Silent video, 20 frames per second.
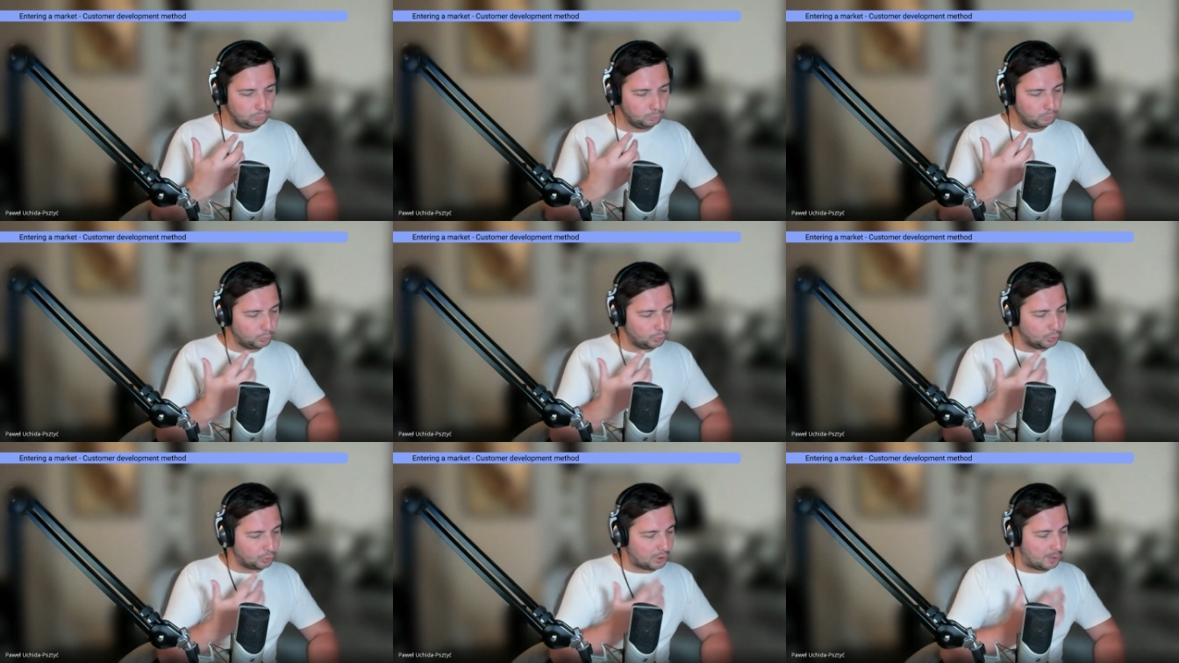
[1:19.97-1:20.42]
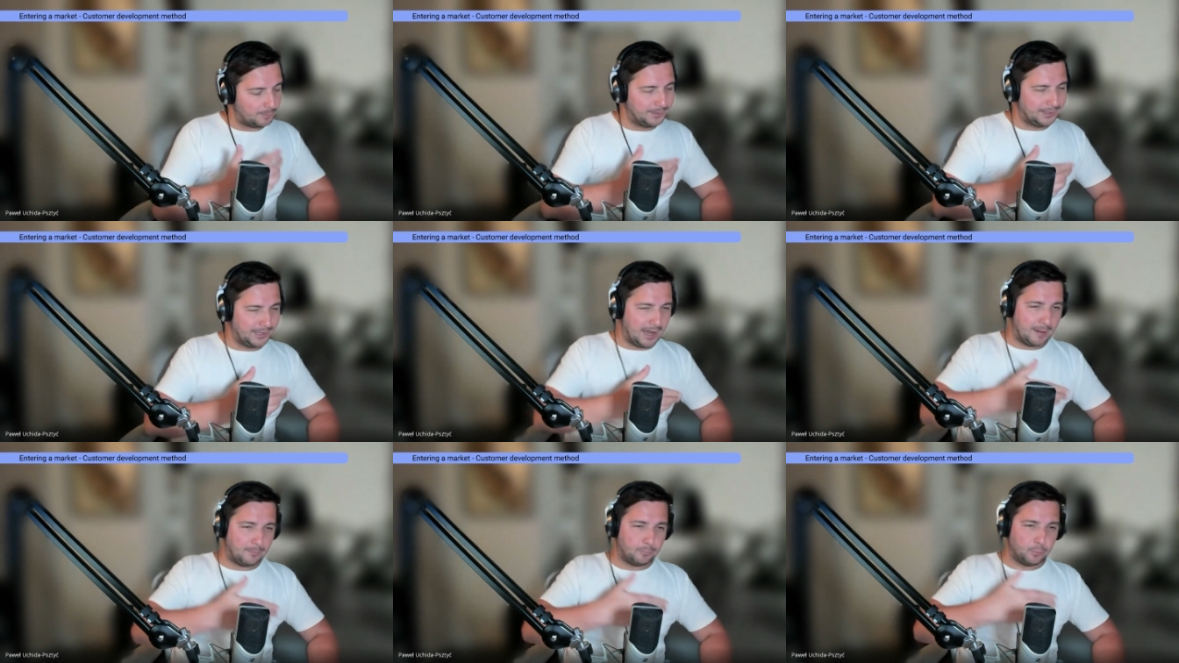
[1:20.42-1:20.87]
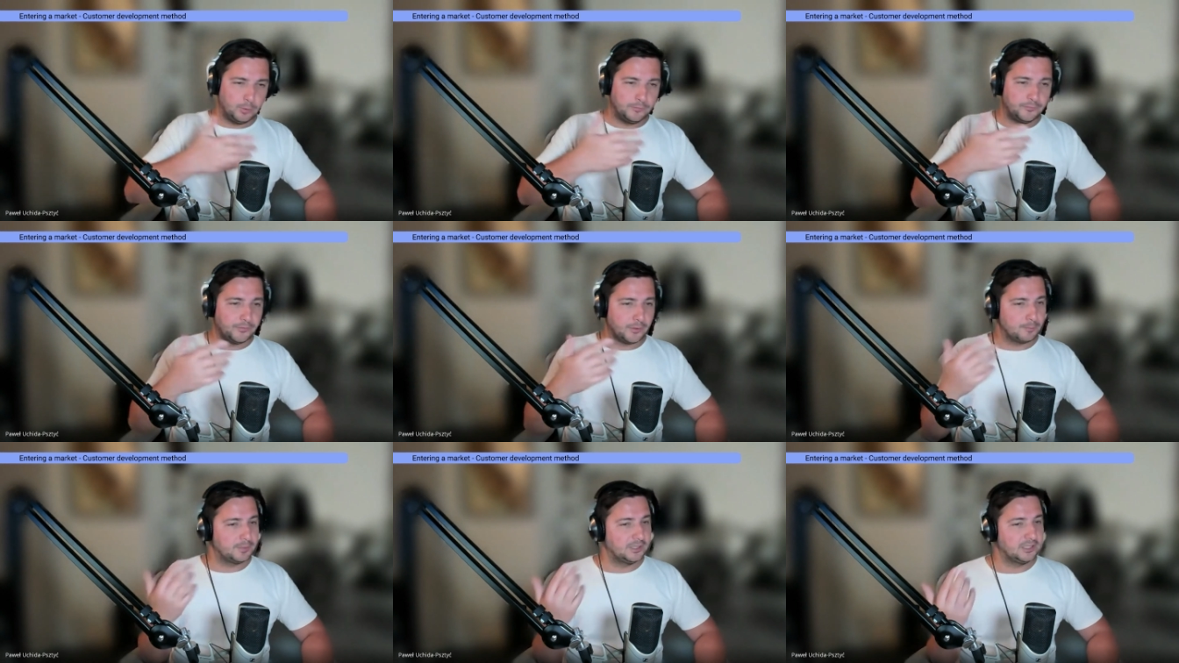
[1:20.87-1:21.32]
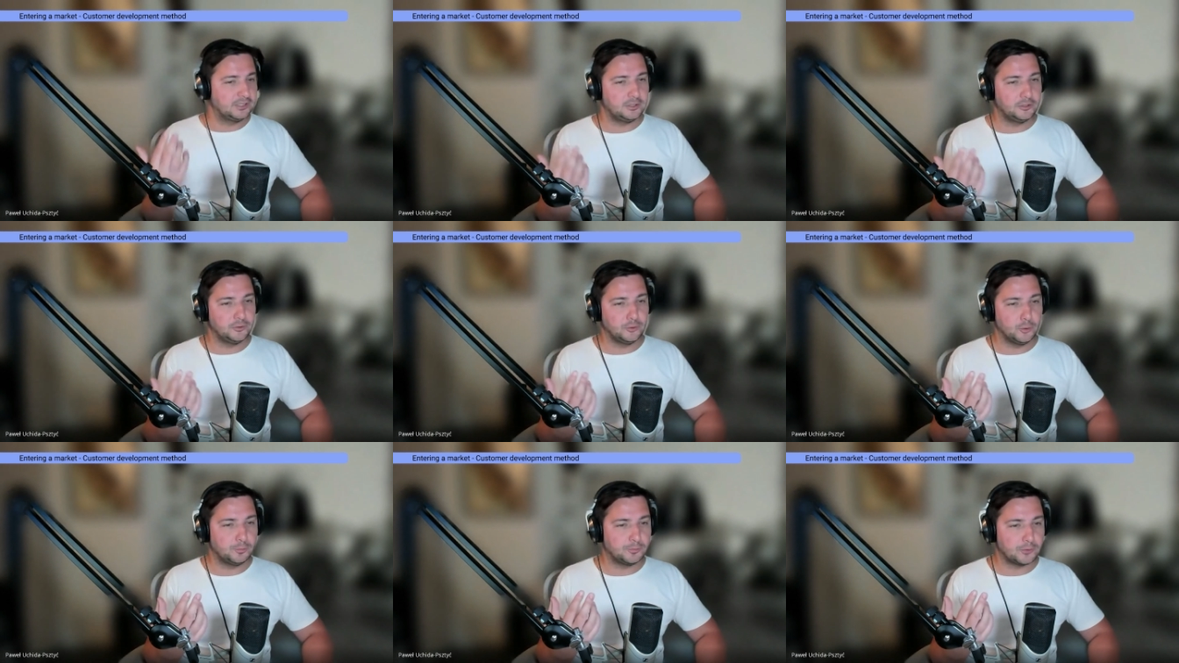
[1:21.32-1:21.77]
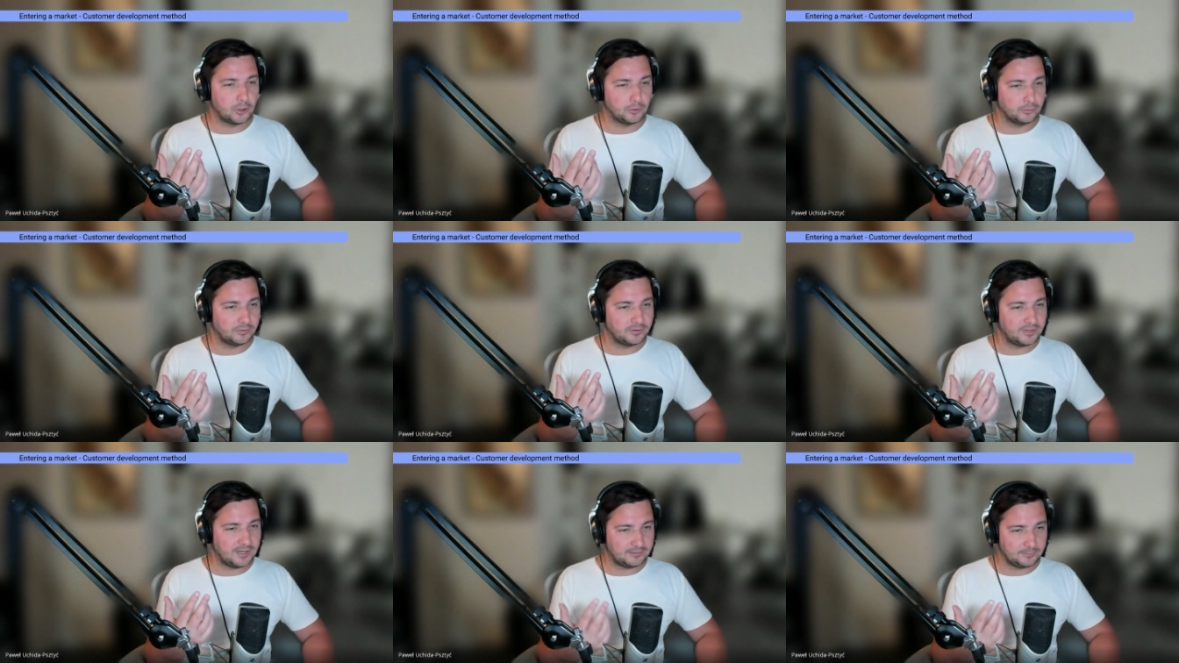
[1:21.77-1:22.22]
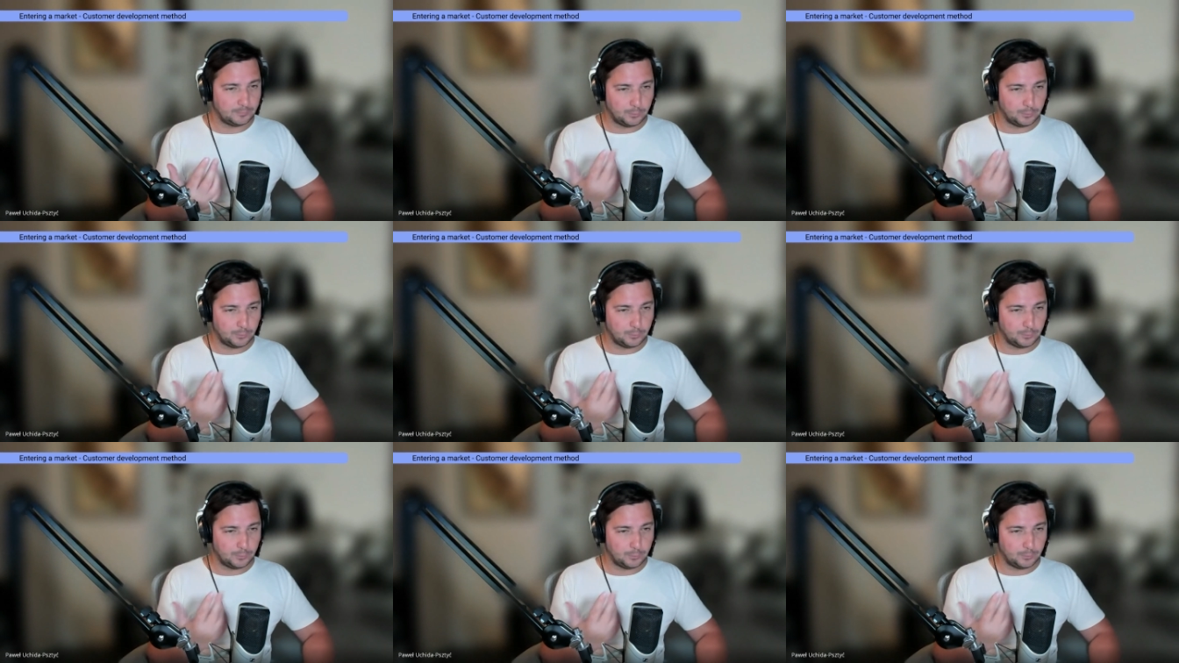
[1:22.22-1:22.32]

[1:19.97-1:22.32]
You're coming up with completely new product that